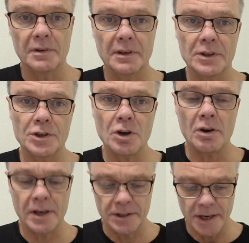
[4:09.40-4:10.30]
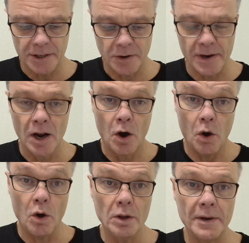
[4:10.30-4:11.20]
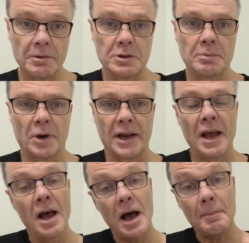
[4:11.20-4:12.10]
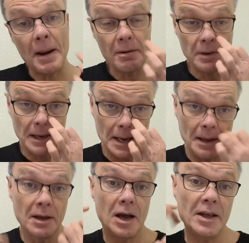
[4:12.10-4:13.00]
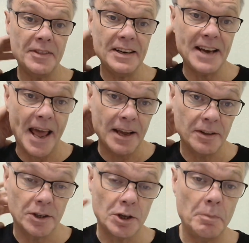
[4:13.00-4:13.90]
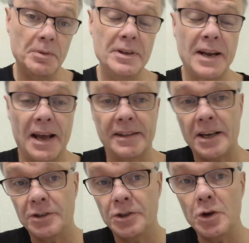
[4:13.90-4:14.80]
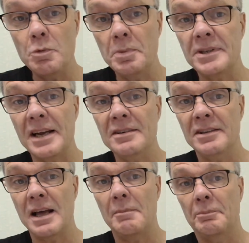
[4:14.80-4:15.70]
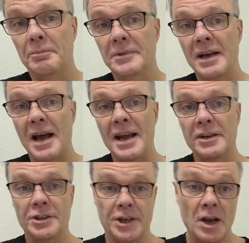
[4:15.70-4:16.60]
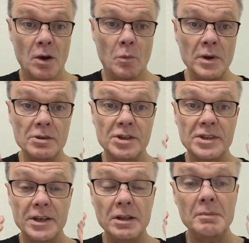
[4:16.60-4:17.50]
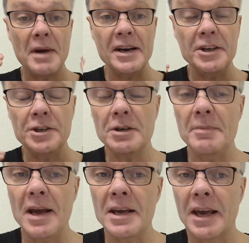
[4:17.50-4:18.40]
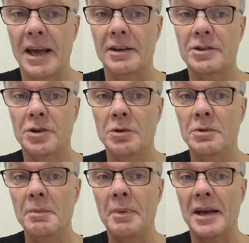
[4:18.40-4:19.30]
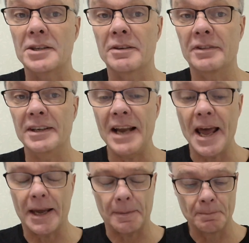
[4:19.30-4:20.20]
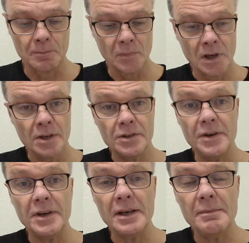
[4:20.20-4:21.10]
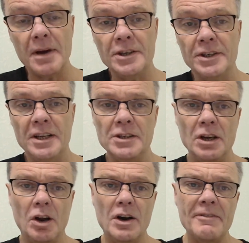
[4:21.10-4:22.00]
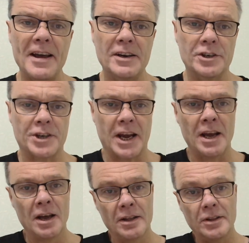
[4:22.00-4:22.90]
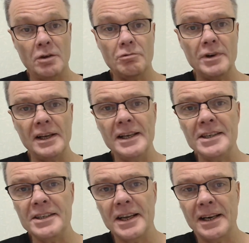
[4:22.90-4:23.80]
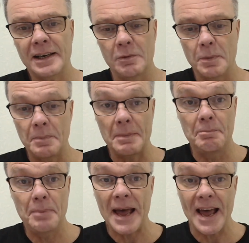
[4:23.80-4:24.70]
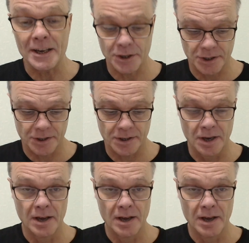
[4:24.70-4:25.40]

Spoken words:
shock is going all the way up to body. Apparently, at the neck, at the top of the neck, there's 2% of that energy will still manage to make it to the base of the neck. So you can imagine there's a lot of energy that realistically would be best